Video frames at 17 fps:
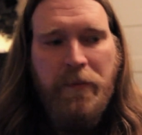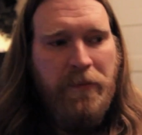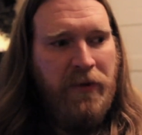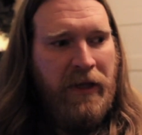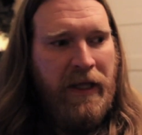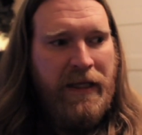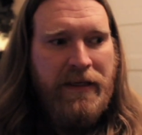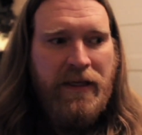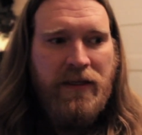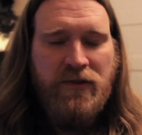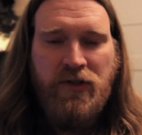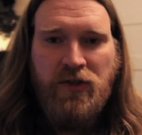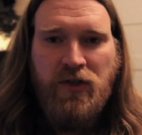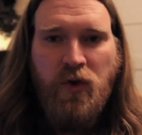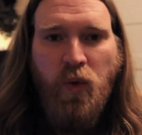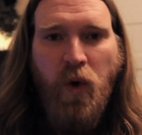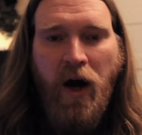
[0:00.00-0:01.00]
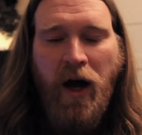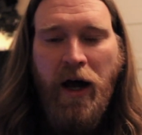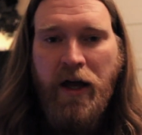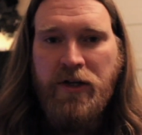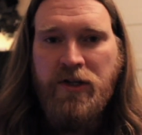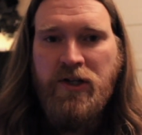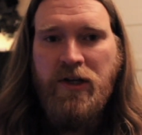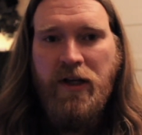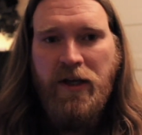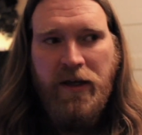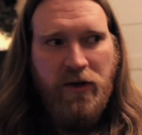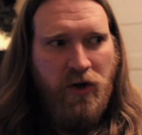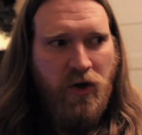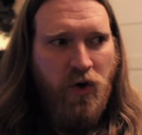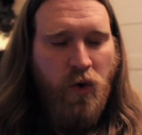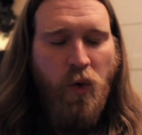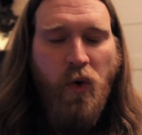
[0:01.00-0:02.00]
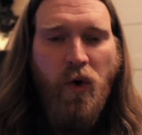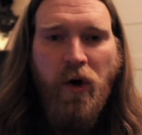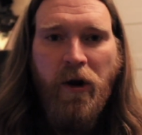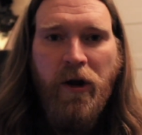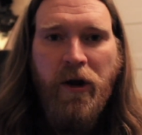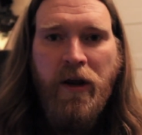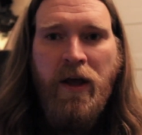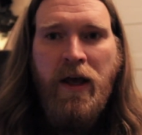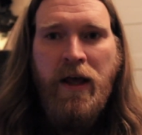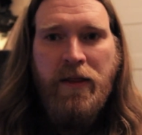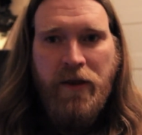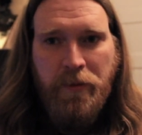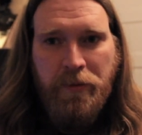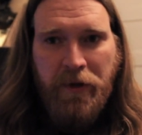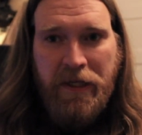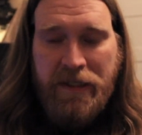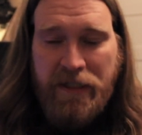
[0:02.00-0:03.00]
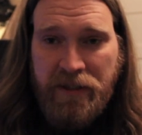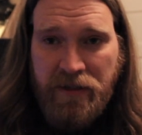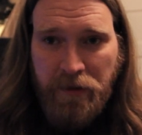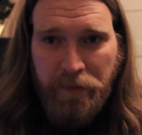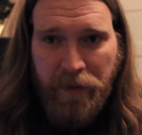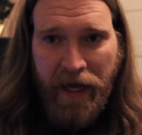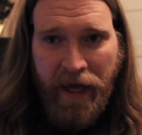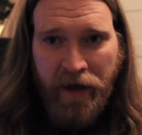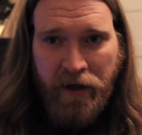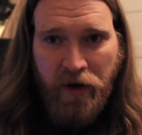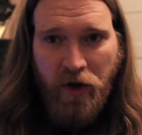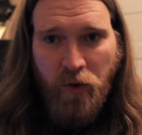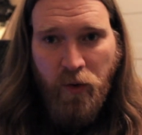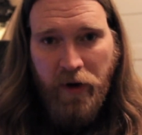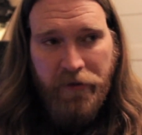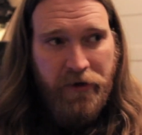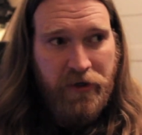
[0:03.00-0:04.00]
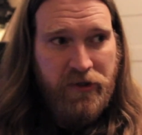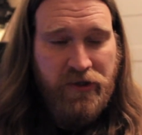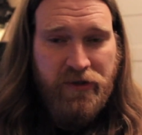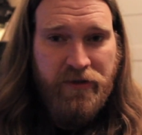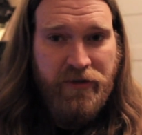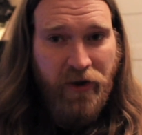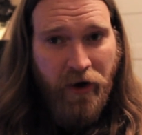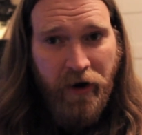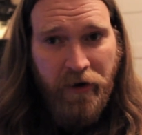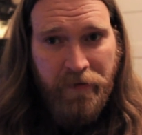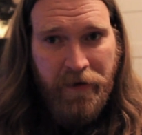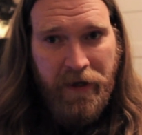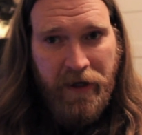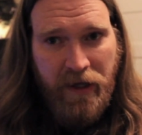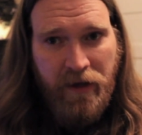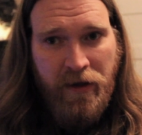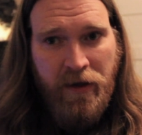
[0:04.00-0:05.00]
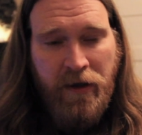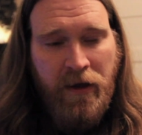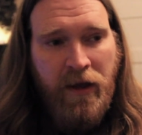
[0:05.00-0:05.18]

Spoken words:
planting squash and corn. They're planting tobacco while they're starving.